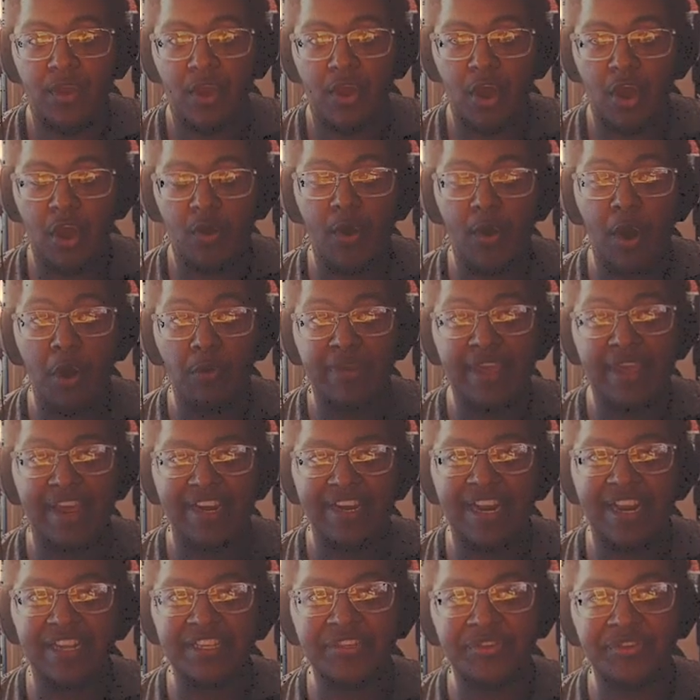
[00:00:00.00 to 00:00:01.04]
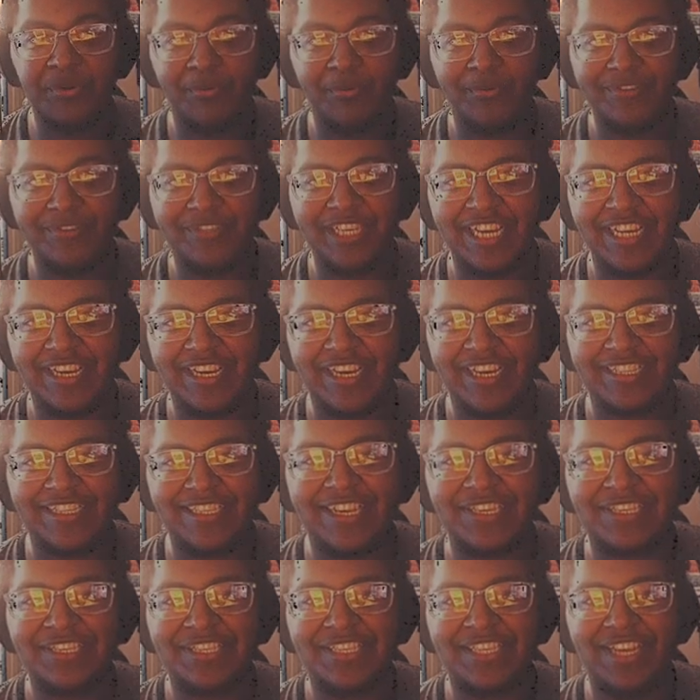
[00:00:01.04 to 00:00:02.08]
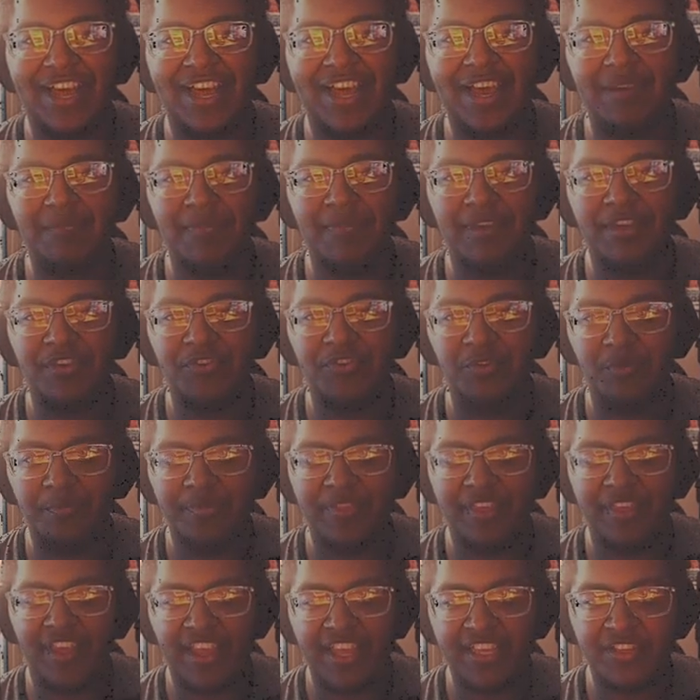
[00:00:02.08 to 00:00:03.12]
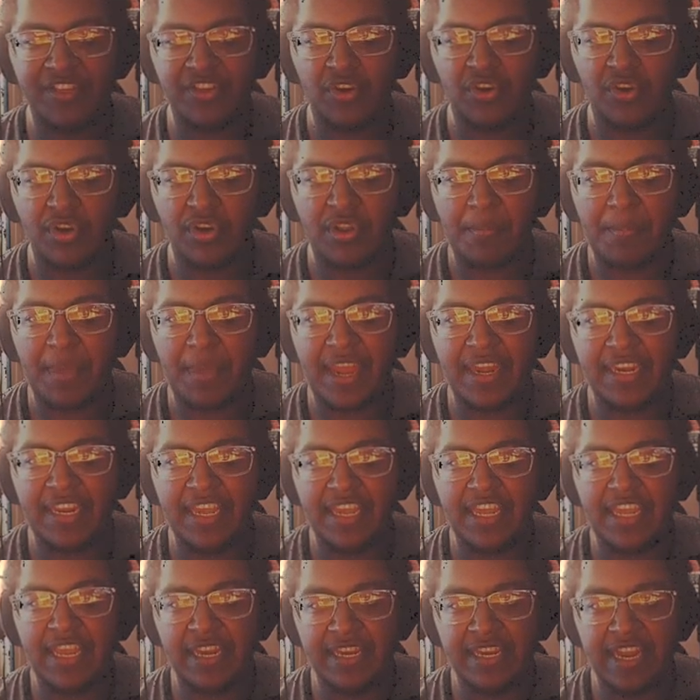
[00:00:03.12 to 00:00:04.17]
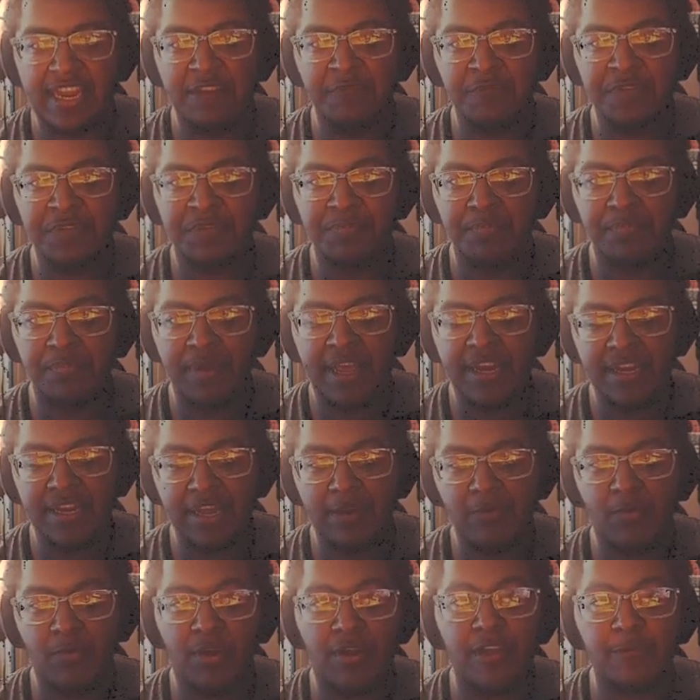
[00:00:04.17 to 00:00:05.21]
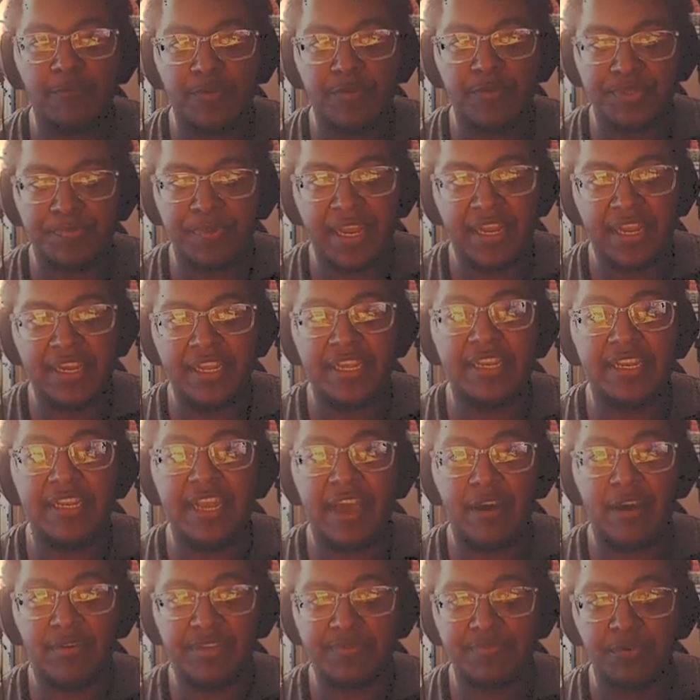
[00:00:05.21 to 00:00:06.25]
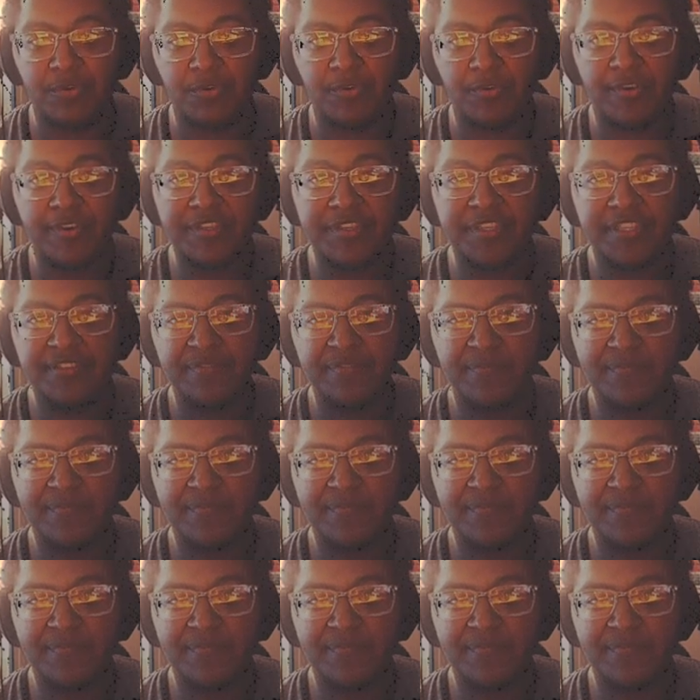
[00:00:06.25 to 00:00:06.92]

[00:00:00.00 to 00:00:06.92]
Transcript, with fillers: Oh, okay, that's cool. It's like a, it's like slimy goop thing. You got a bendy, and then it was, and well, it was bendy. Now it's Boris,